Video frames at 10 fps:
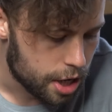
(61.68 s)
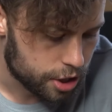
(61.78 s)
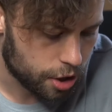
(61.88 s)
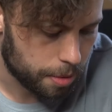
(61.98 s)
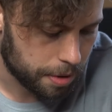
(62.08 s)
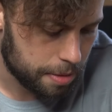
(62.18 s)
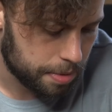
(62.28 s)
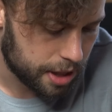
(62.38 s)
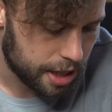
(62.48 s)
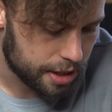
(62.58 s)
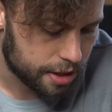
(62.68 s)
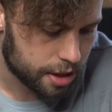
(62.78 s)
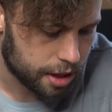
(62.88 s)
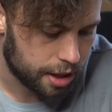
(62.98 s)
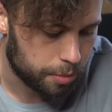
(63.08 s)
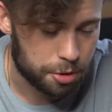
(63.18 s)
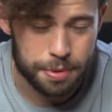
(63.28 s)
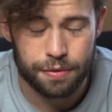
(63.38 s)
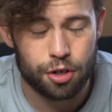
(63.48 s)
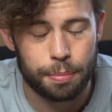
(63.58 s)
So I'm keeping these, which
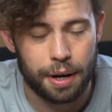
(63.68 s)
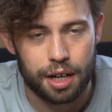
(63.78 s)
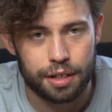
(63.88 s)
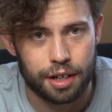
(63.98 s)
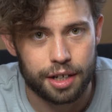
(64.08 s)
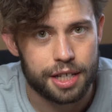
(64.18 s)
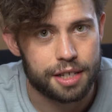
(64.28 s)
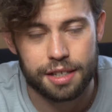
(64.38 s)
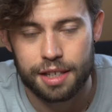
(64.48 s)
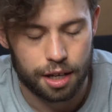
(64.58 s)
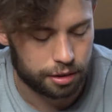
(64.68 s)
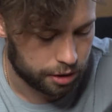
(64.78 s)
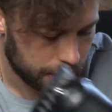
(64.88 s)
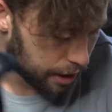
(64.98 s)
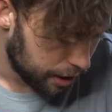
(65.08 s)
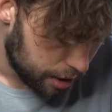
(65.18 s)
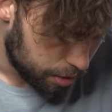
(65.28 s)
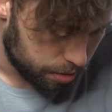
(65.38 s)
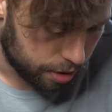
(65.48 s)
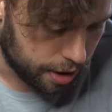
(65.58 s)
means I've got a pair that I need to sell.
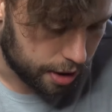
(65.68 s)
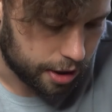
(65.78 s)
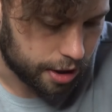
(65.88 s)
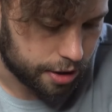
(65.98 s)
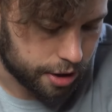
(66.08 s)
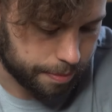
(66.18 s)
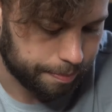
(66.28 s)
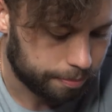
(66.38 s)
Another time.